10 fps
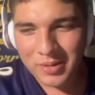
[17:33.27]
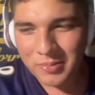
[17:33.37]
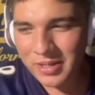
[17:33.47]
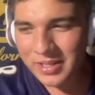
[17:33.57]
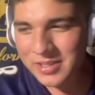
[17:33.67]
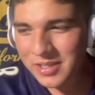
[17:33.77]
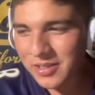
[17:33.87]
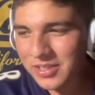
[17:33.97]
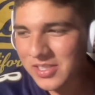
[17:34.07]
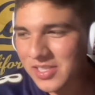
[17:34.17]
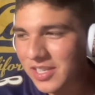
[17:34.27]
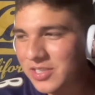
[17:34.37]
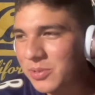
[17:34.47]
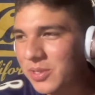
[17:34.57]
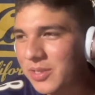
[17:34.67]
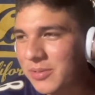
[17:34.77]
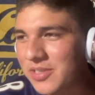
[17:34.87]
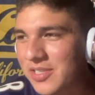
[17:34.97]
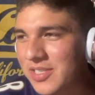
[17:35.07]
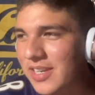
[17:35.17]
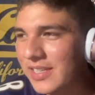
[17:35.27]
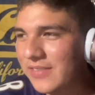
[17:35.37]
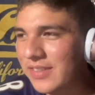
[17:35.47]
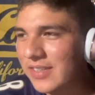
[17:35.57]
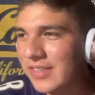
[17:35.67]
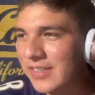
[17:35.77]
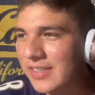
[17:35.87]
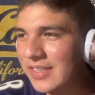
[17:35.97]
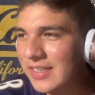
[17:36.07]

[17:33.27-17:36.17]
but when I took a look at the schedule, it was just kind of like,